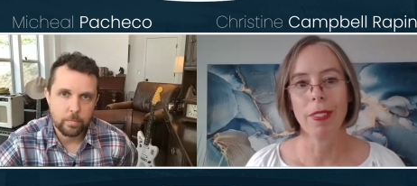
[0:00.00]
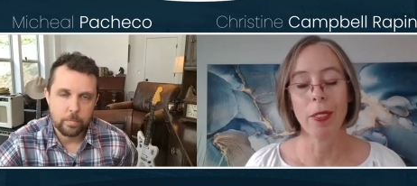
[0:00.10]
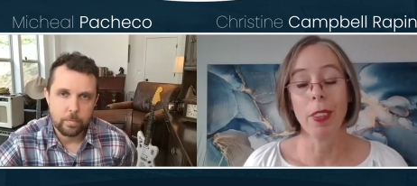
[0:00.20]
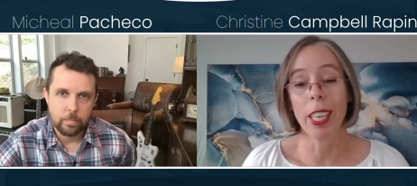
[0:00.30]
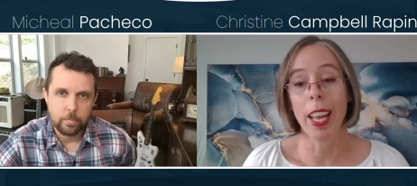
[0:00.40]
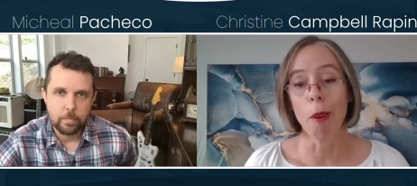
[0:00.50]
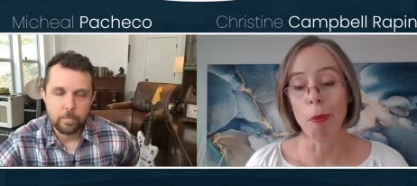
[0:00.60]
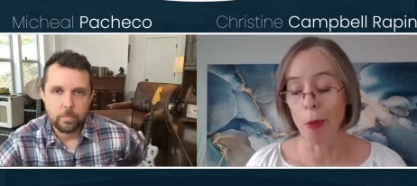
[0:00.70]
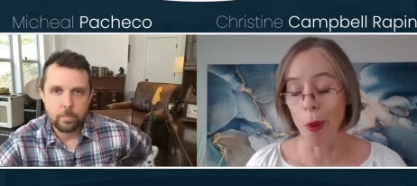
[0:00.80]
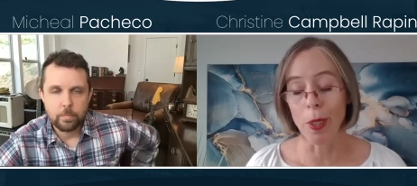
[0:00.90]
Speaker 1: If you need
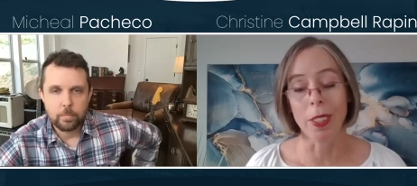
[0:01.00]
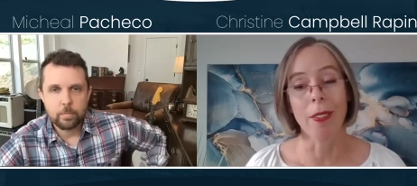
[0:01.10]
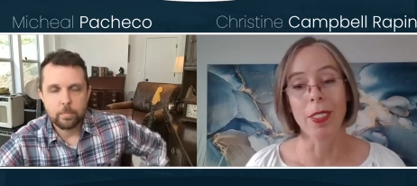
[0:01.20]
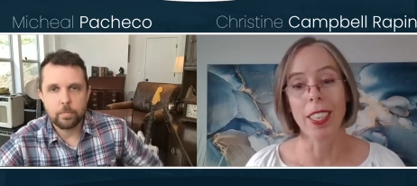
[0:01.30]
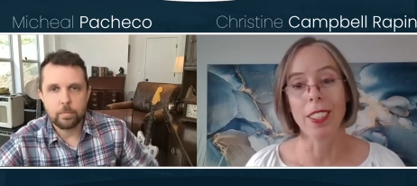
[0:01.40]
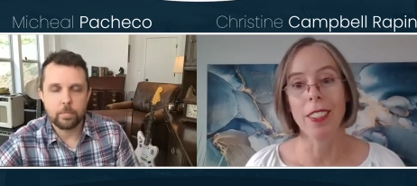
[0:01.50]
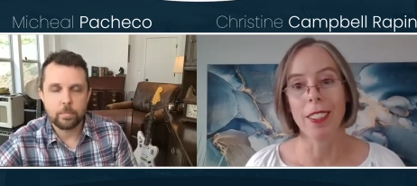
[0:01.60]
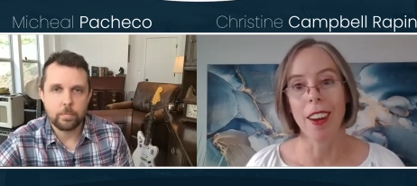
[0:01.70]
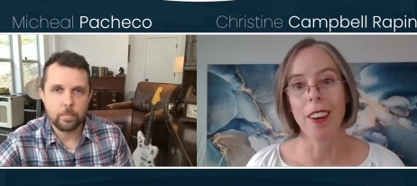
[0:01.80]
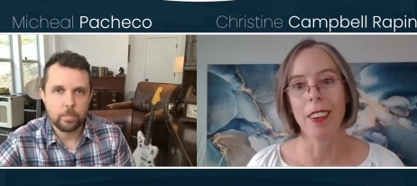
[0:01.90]
help, of course, the invitation is
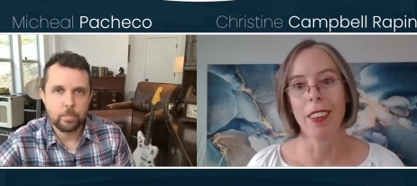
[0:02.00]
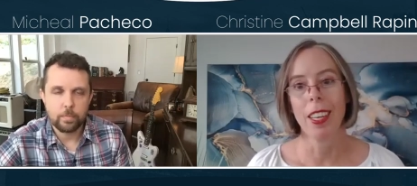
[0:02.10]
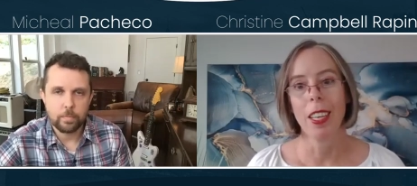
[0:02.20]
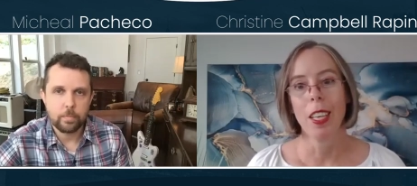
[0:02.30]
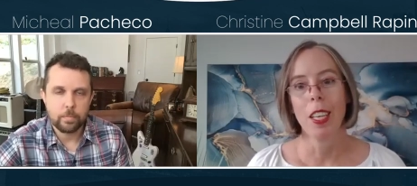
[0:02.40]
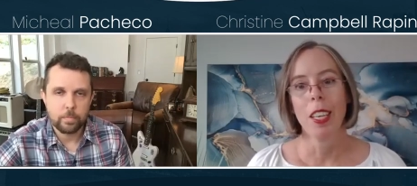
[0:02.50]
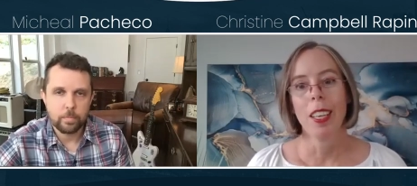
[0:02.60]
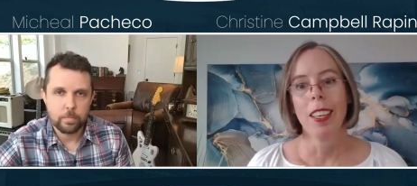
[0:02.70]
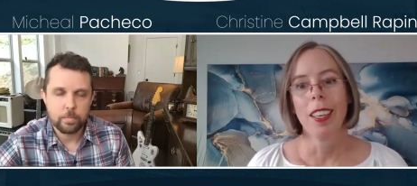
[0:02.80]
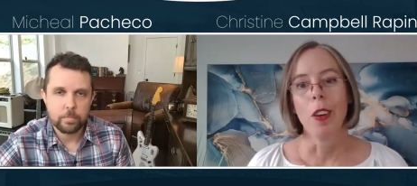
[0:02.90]
there
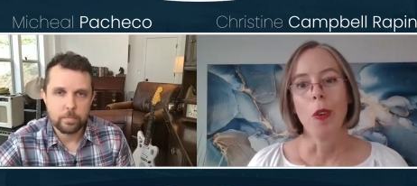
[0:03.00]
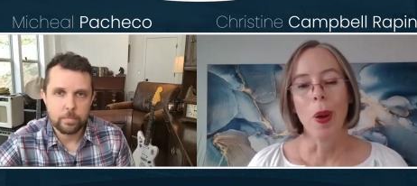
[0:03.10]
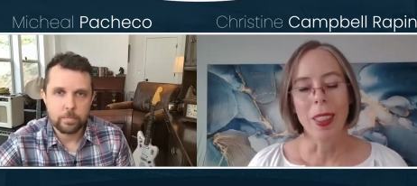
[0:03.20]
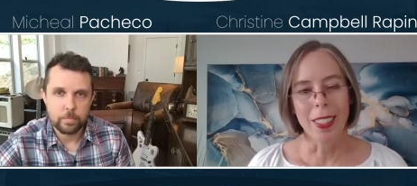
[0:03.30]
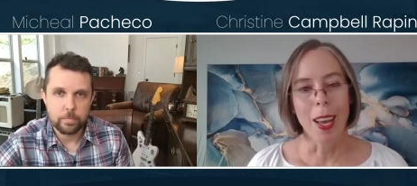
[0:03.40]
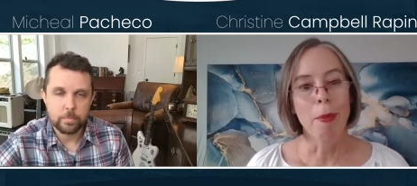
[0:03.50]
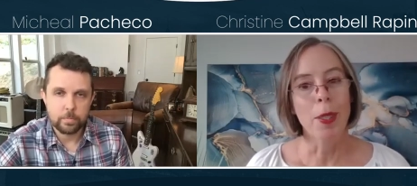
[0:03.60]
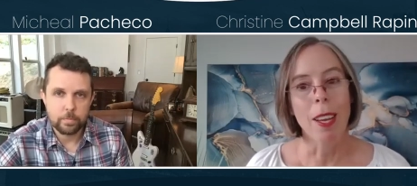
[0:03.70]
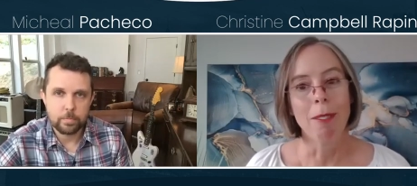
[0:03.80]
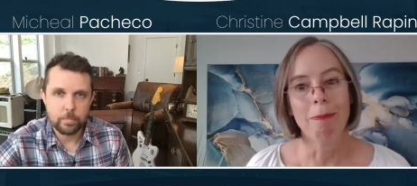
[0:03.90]
when the time is
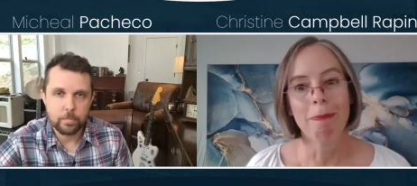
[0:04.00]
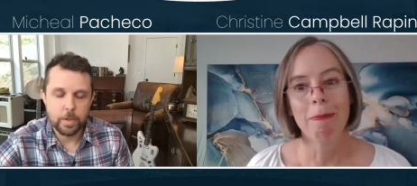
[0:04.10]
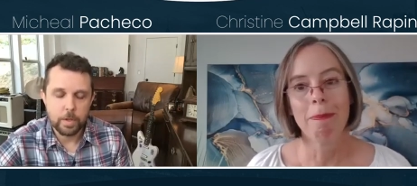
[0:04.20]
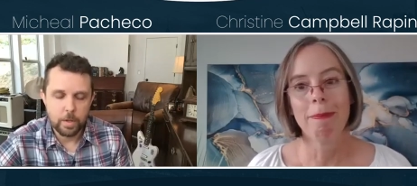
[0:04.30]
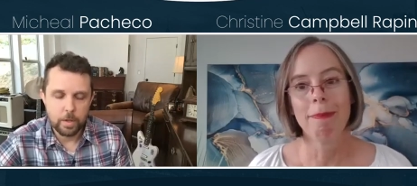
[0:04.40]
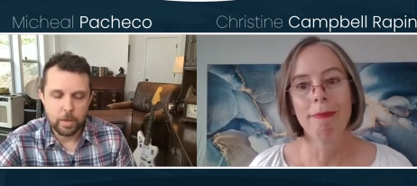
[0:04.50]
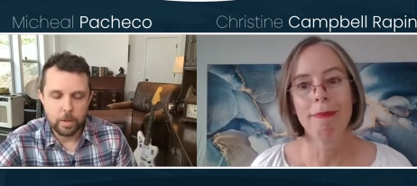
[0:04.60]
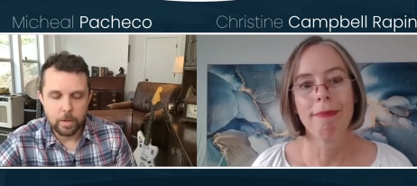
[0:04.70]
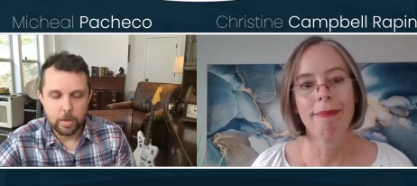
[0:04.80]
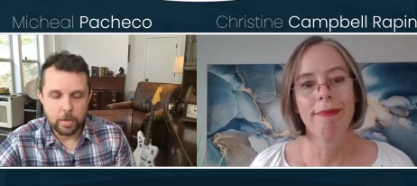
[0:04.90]
right.
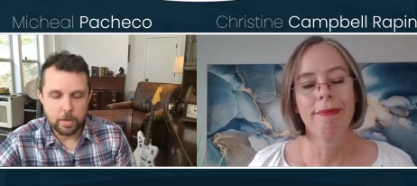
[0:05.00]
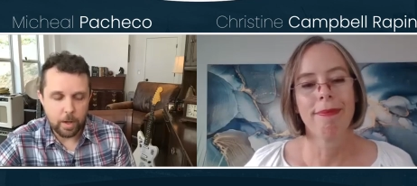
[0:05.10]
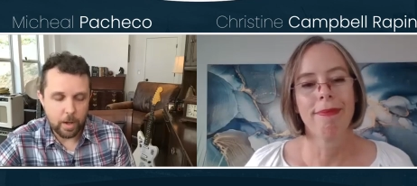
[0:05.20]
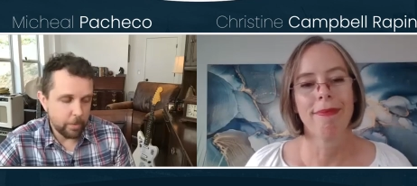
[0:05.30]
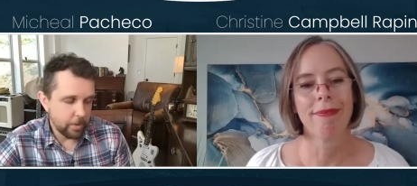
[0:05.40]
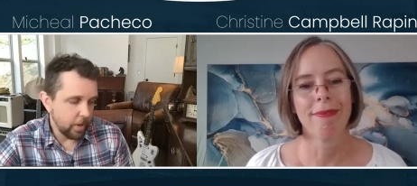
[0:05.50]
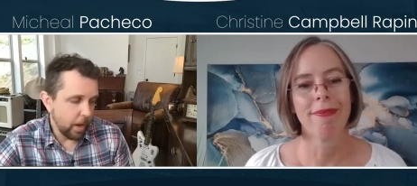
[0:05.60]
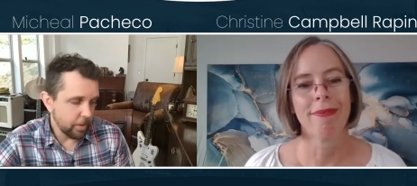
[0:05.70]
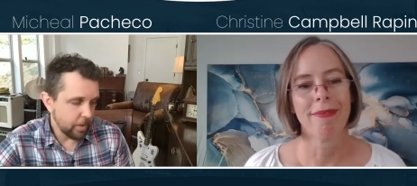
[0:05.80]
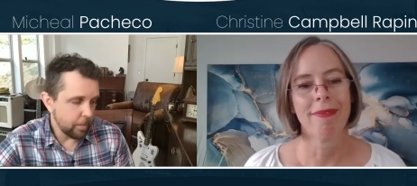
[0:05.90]
Speaker 2: Yeah, I would
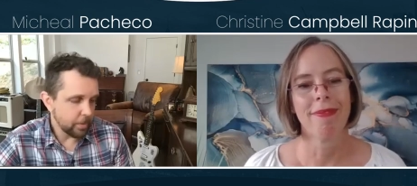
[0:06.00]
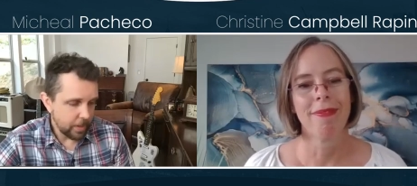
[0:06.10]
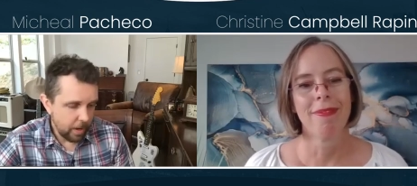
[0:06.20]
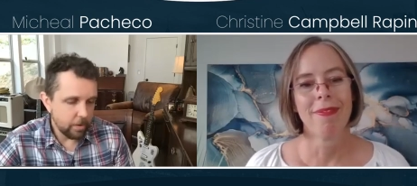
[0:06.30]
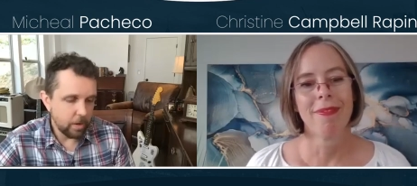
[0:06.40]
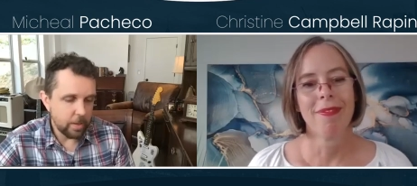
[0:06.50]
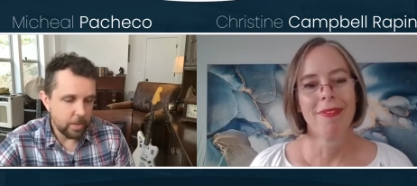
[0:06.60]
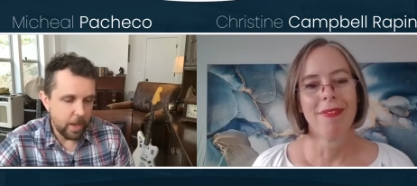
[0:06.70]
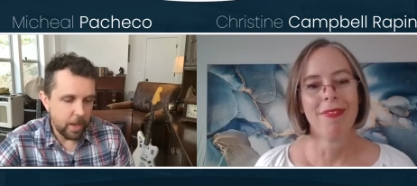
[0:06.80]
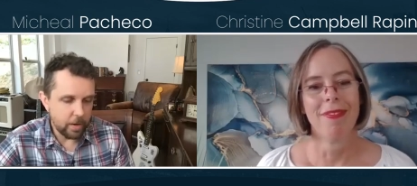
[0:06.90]
double down
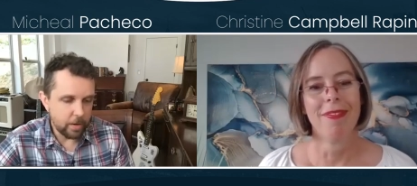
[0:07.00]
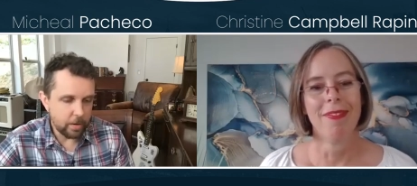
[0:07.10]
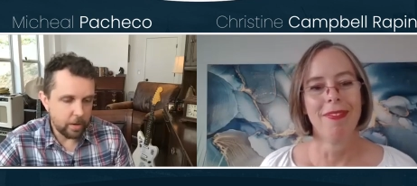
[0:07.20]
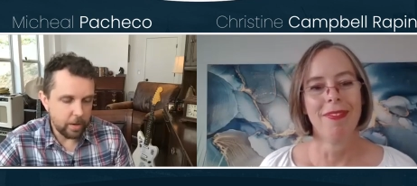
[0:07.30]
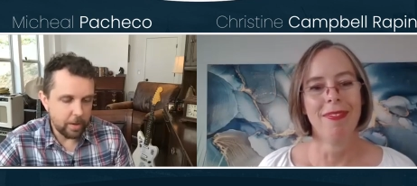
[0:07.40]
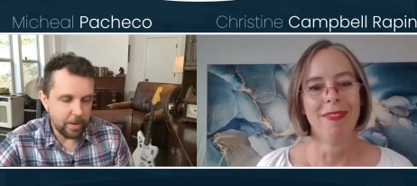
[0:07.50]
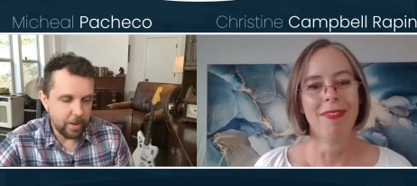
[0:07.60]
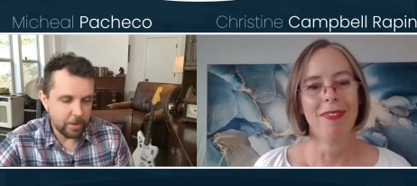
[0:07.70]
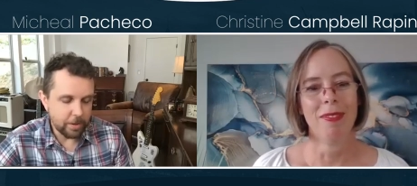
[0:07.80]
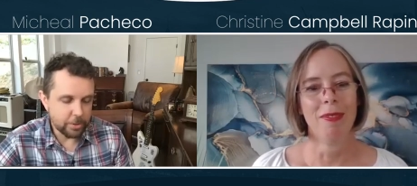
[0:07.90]
on that
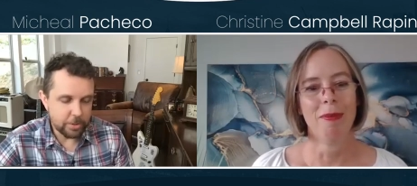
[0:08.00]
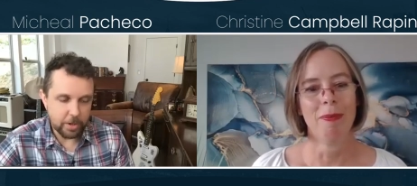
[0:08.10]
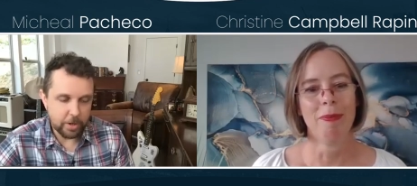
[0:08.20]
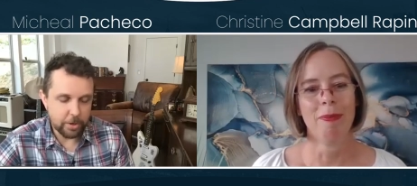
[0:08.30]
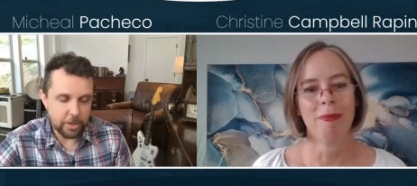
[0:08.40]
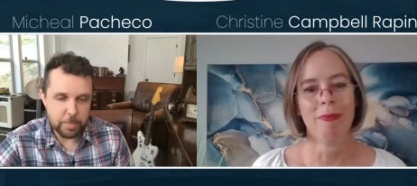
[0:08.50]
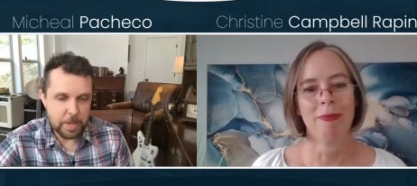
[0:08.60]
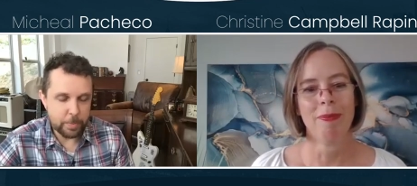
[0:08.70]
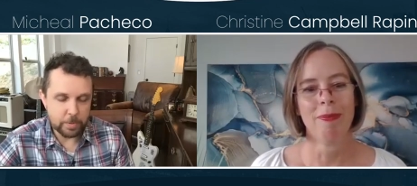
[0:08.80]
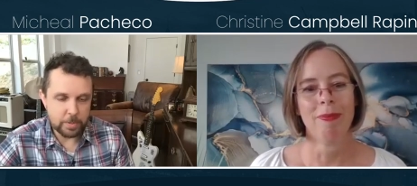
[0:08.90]
and just encourage
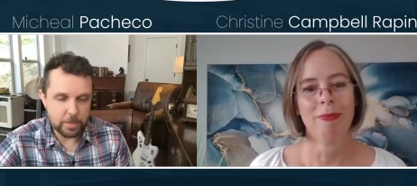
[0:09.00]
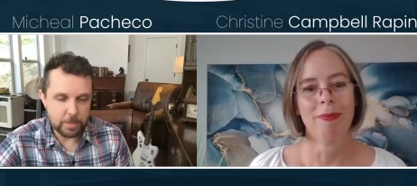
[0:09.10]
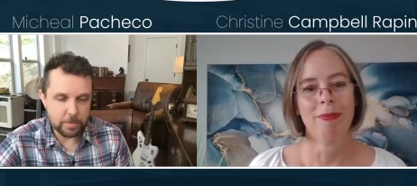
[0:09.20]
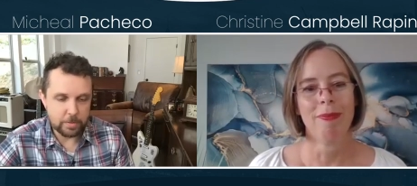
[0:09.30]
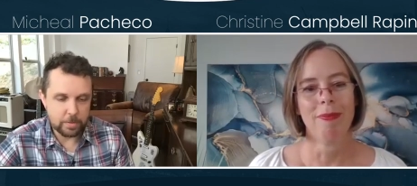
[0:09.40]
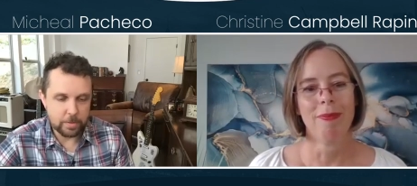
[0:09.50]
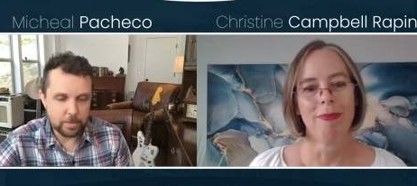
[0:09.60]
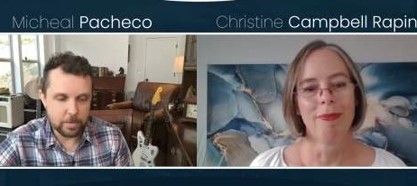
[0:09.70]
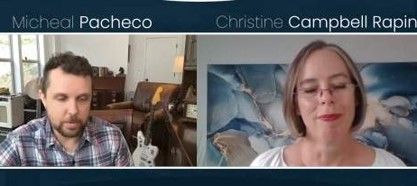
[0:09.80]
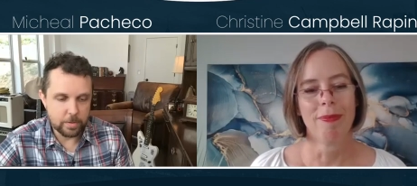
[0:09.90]
people to
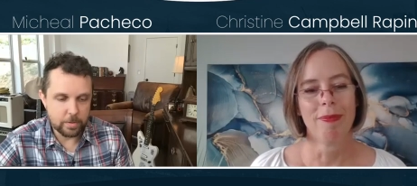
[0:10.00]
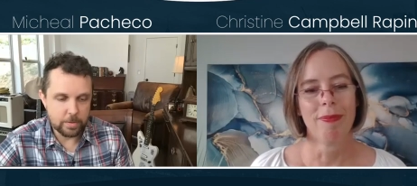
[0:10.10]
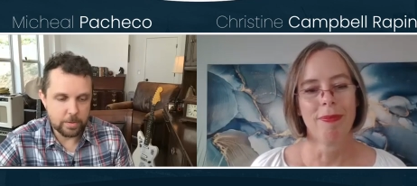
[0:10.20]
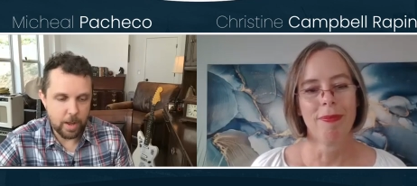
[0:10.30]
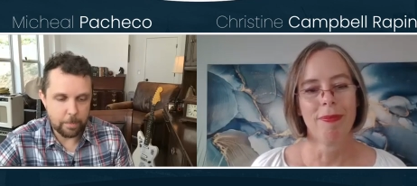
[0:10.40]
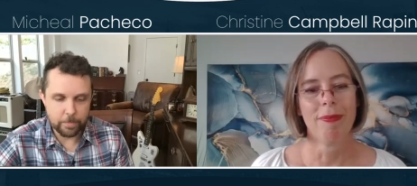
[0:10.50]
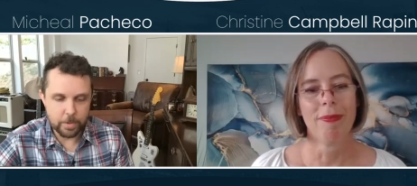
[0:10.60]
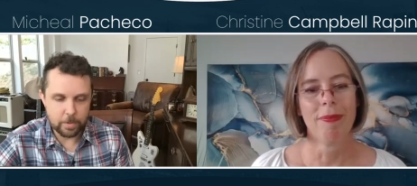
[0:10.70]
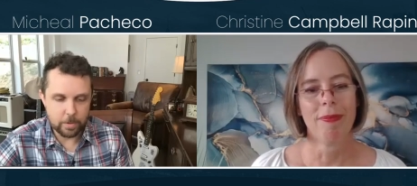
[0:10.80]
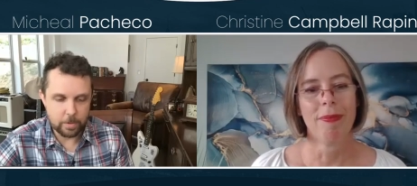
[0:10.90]
stop.